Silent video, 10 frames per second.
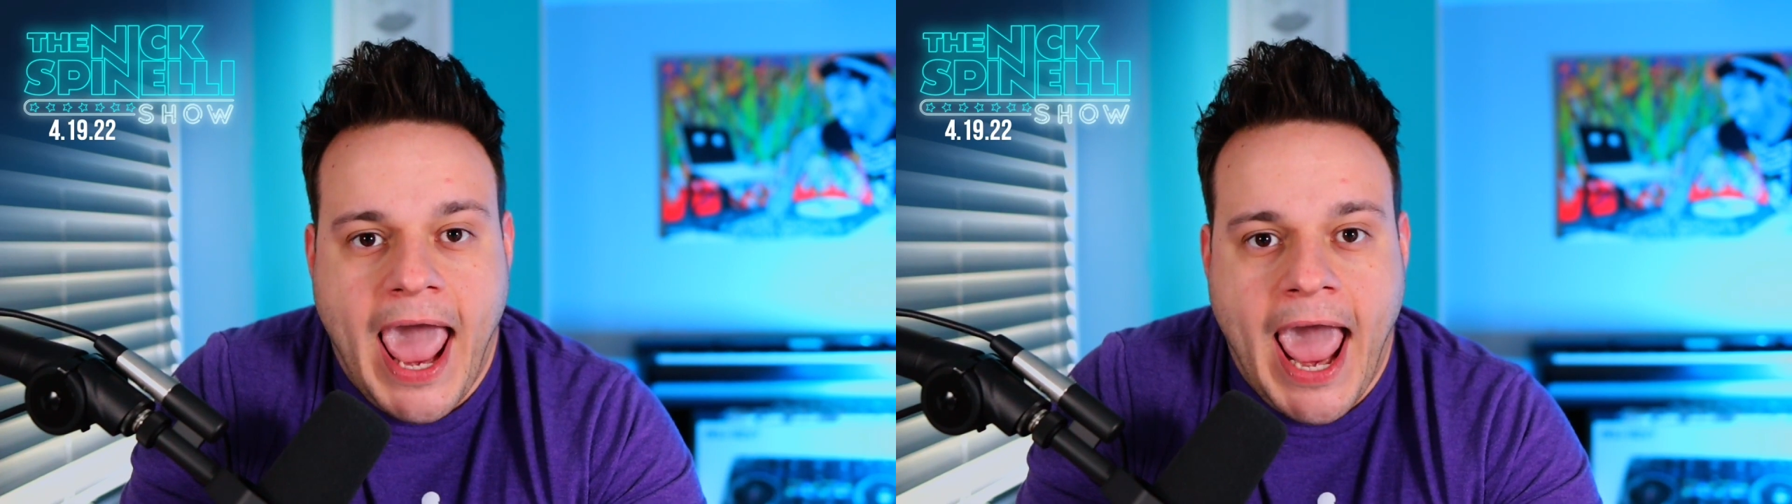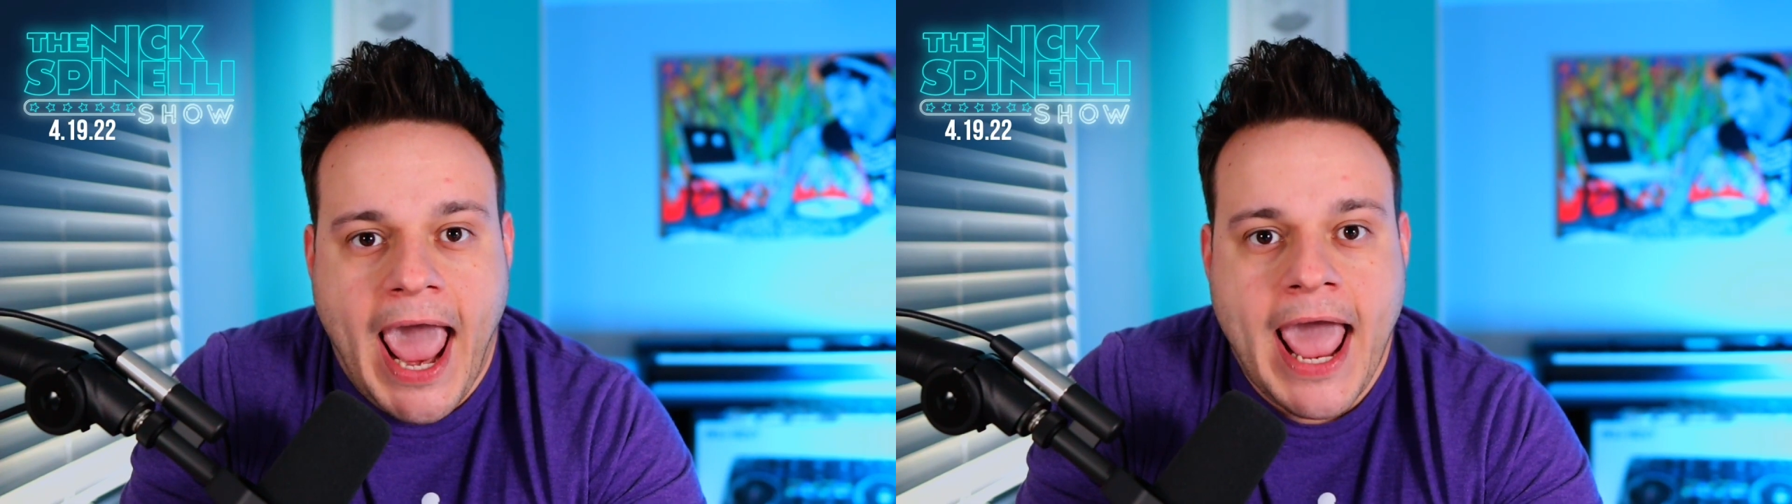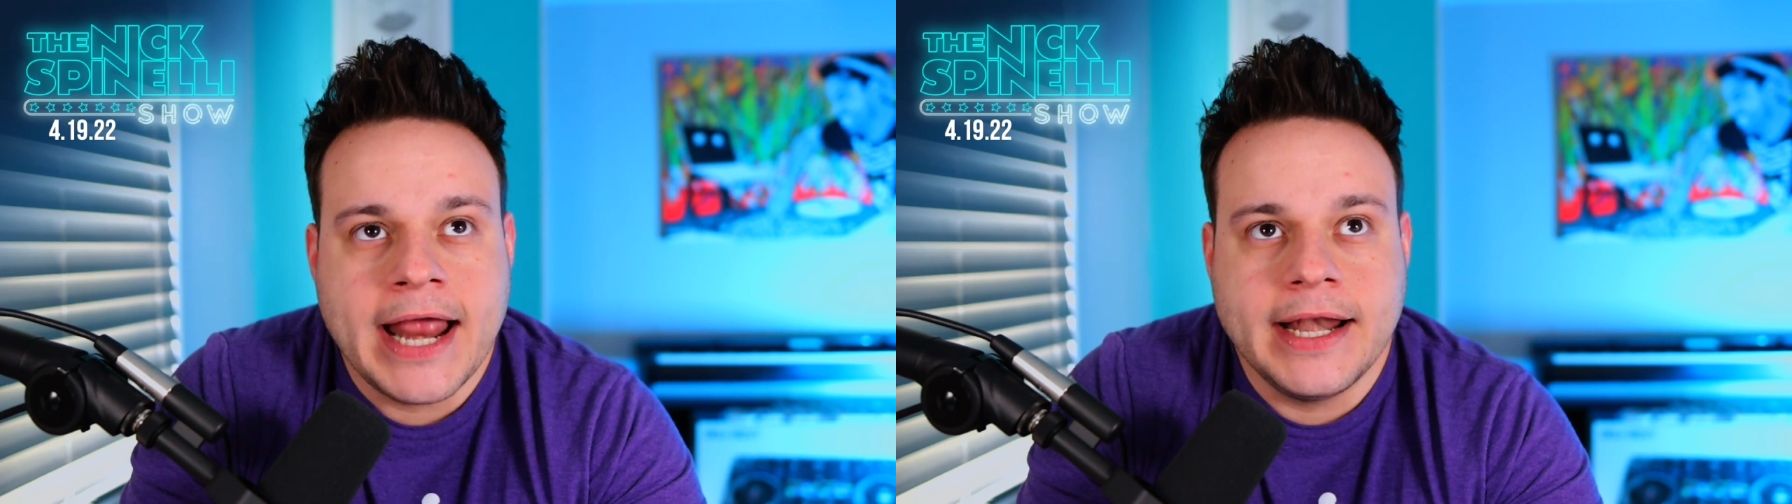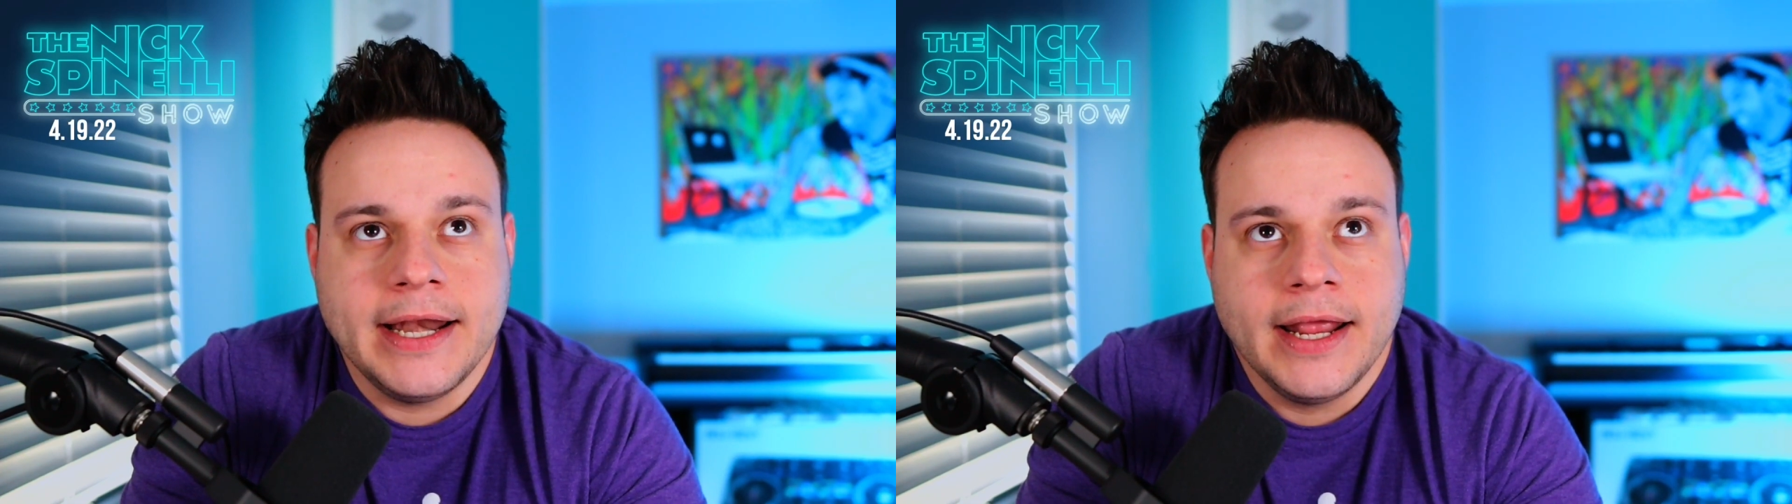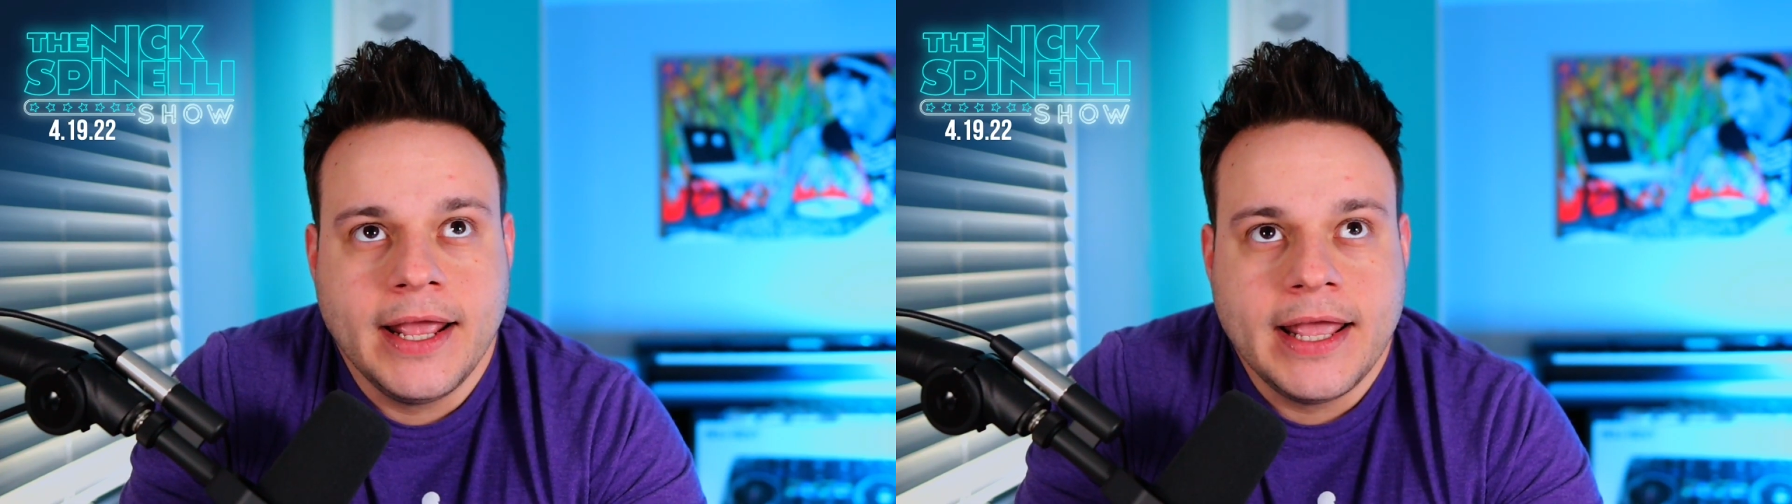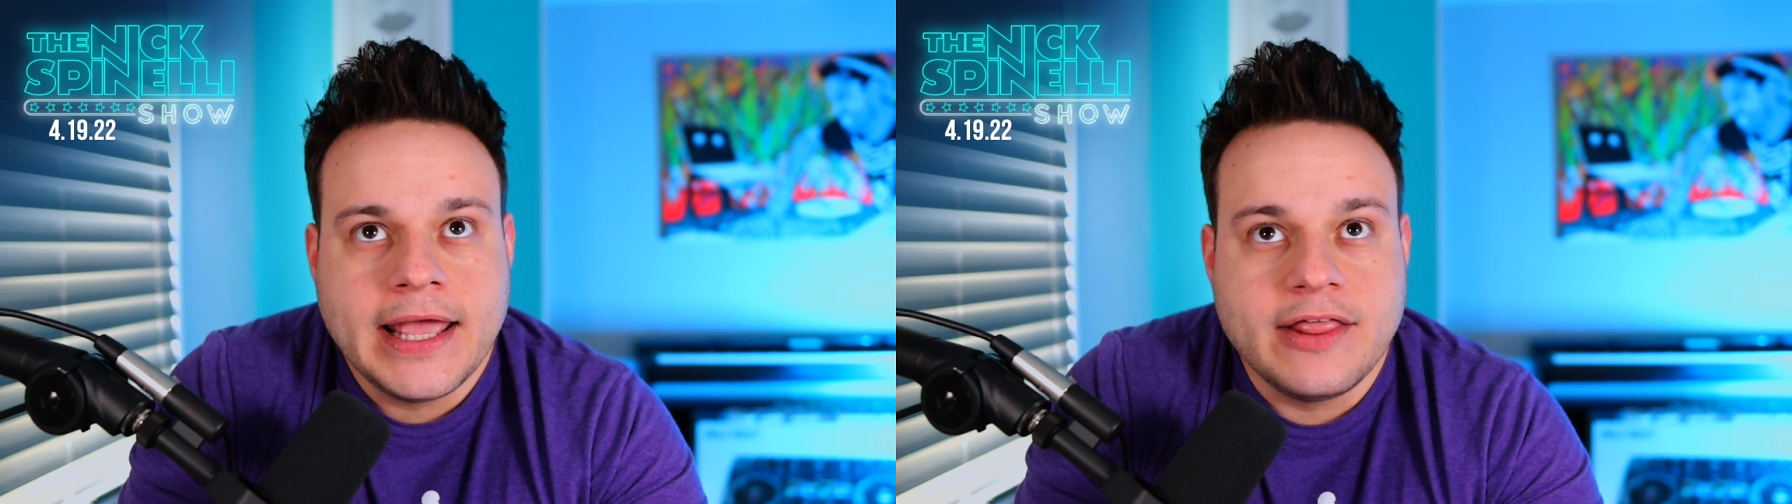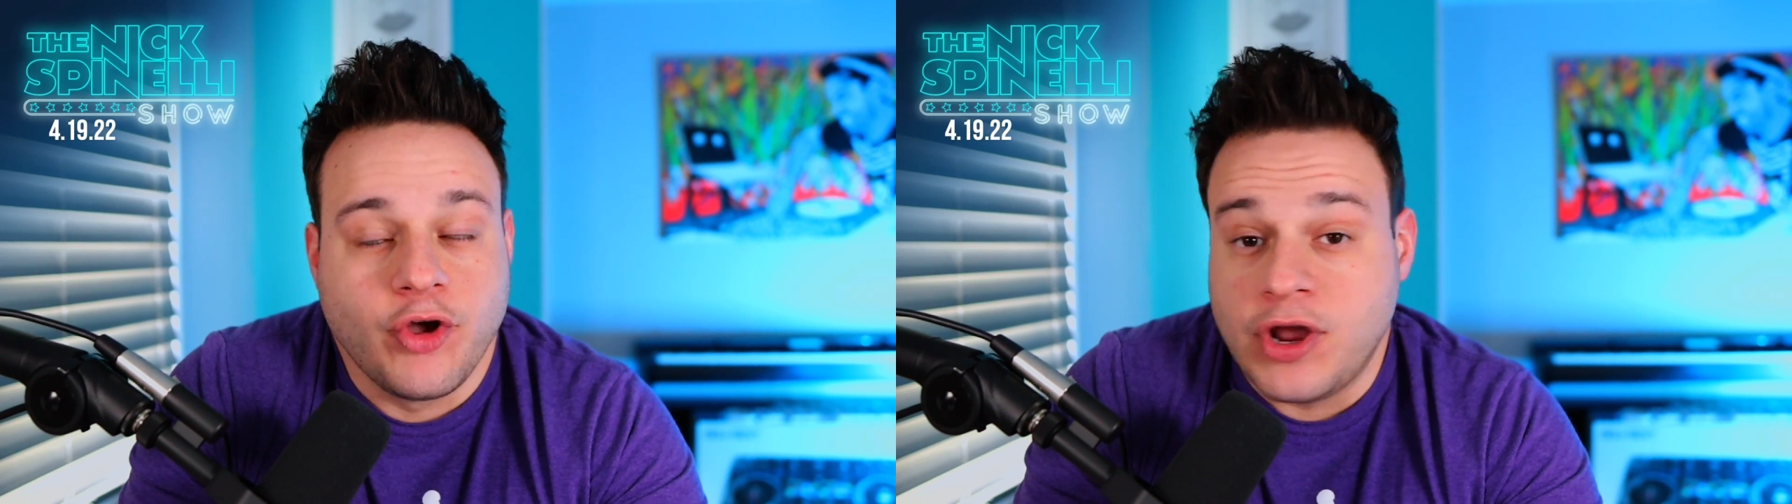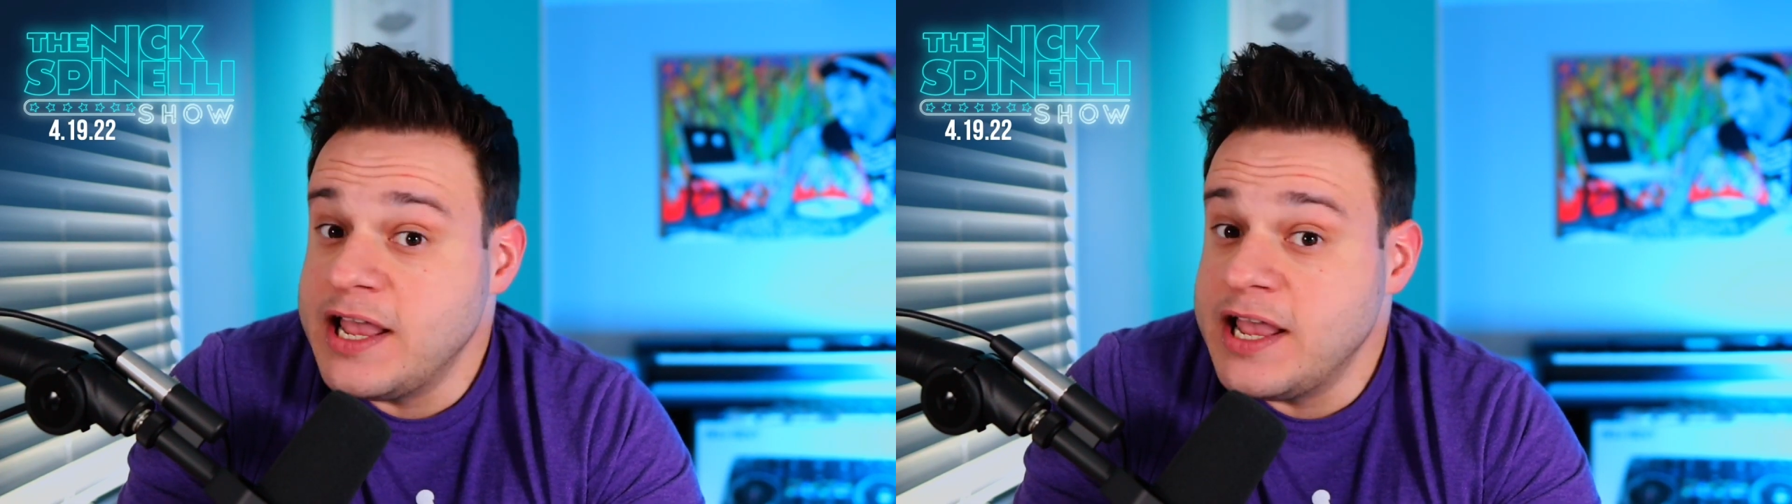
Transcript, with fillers: and they're